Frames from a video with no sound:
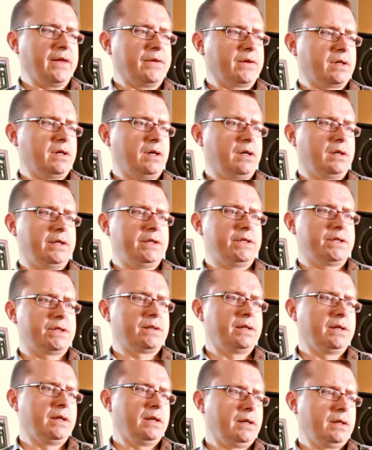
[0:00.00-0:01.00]
the
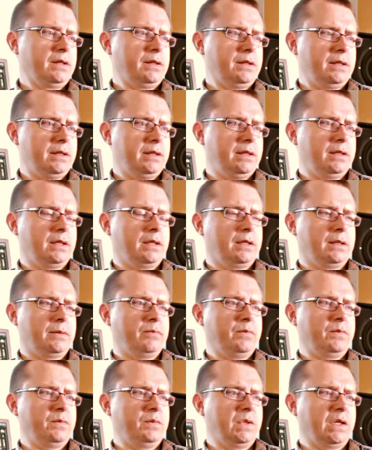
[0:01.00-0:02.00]
college, we've
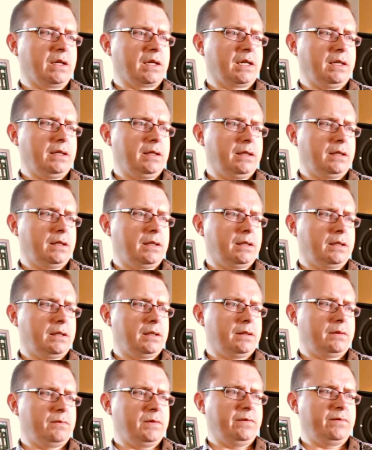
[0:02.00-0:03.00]
got
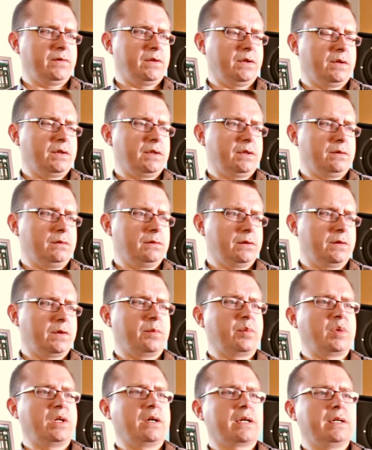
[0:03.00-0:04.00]
all of
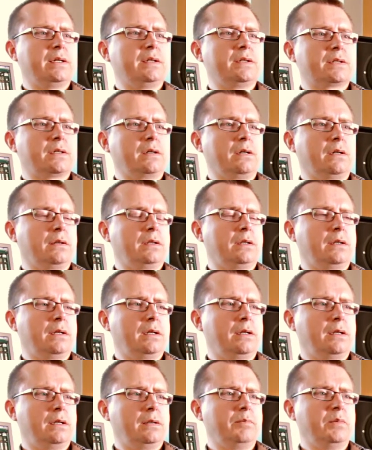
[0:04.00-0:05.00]
the plugins
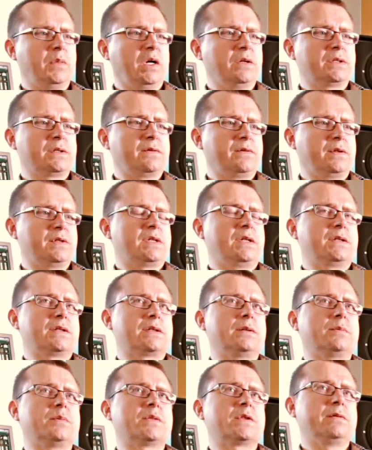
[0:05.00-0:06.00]
on most of the
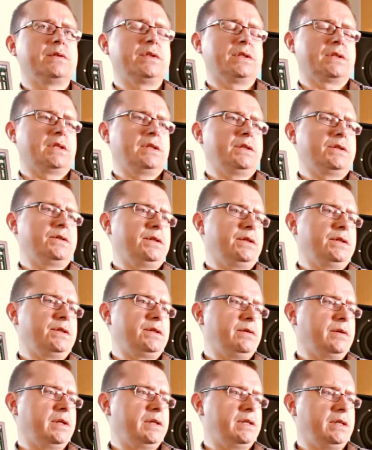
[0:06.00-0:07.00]
systems. We just
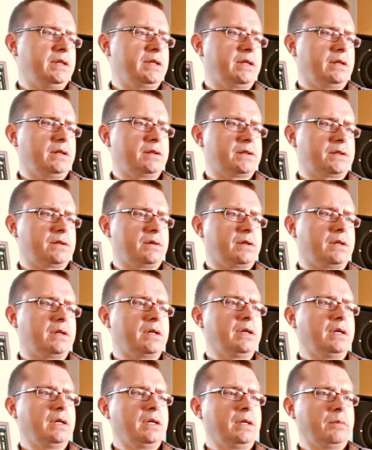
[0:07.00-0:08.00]
introduced UAD cards to
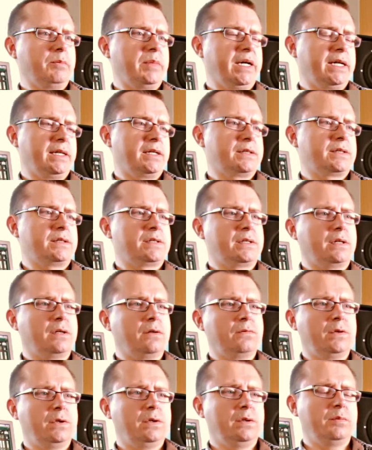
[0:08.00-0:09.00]
our main
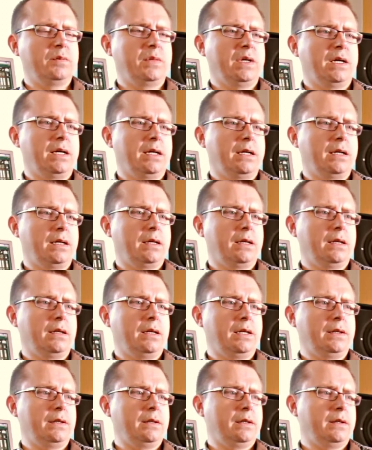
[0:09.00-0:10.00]
SSL room
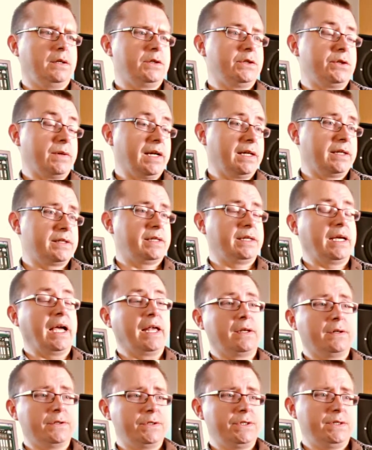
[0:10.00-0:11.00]
and our Duality
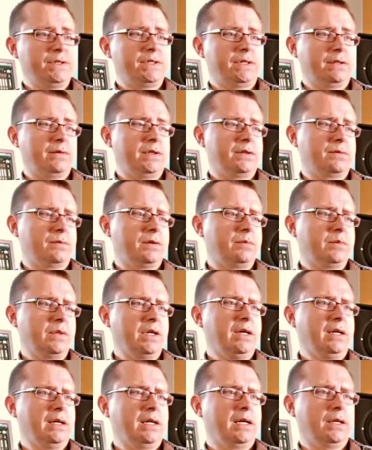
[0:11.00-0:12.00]
and our G-Series room
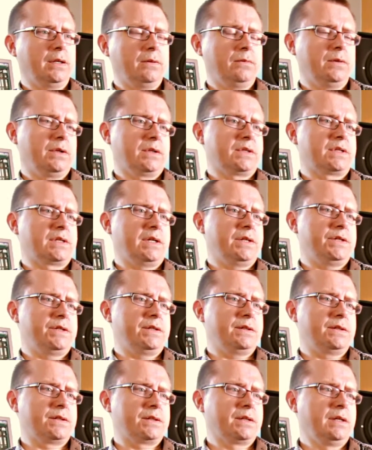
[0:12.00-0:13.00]
and the
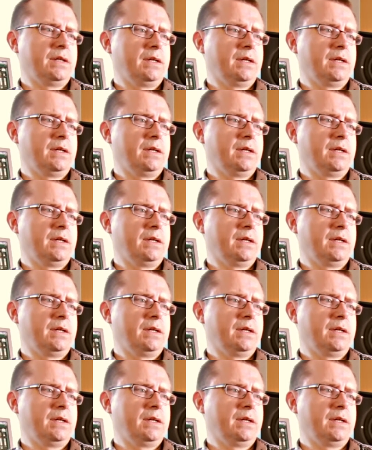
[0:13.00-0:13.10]
workstations.